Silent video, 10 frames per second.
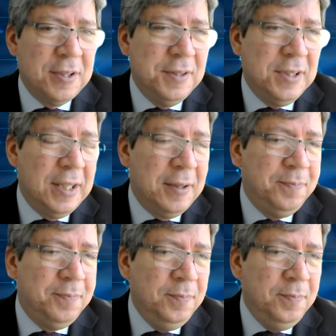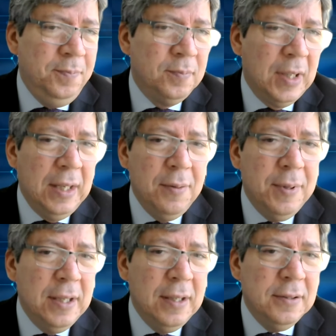much, Vijaya.
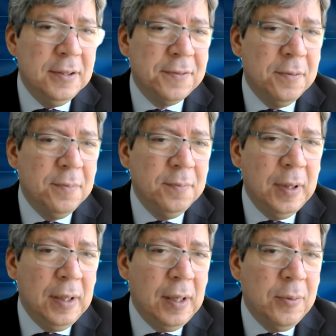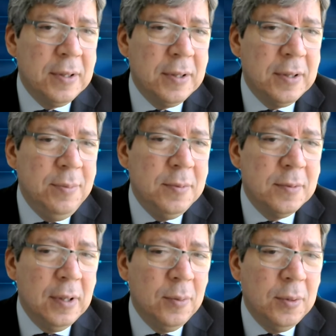Anybody else from our team
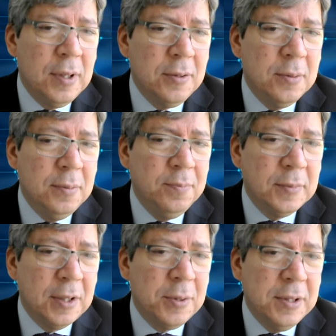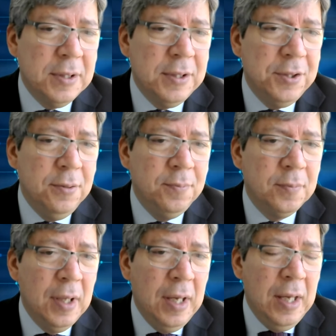that would like to address this issue?
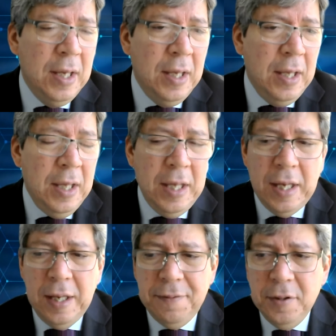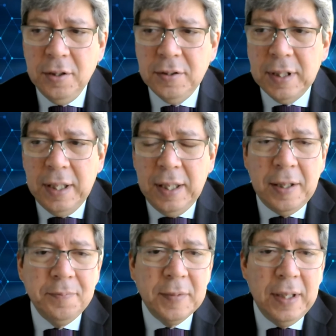If not,
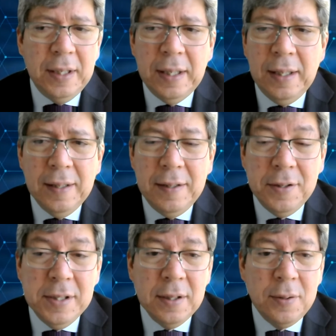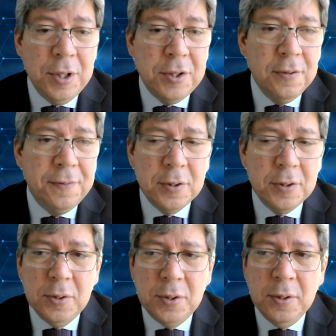there is a question for
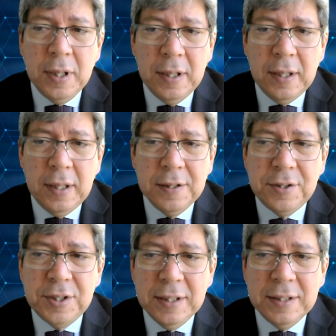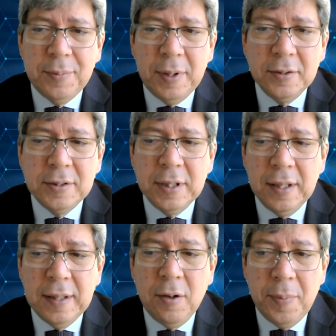Sonjuhi in the chat about
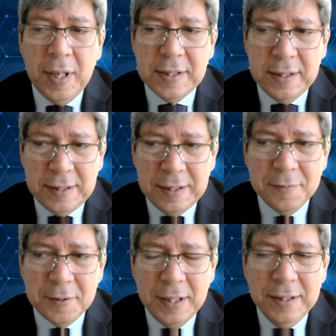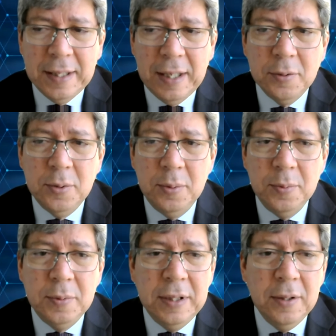the complexity, right? And how
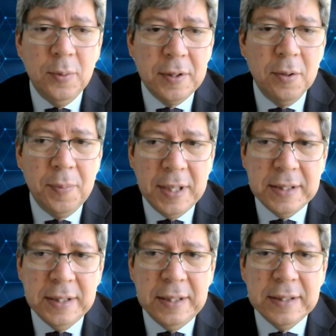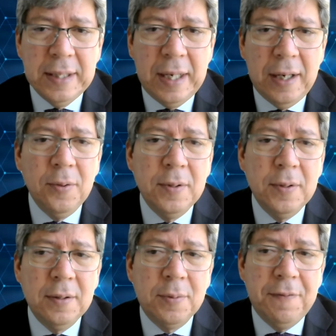to deal with complexities and how
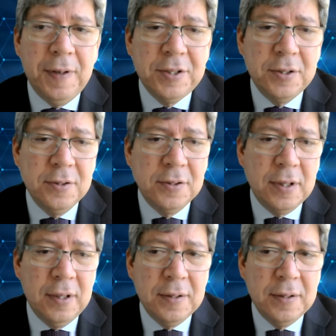the Reflections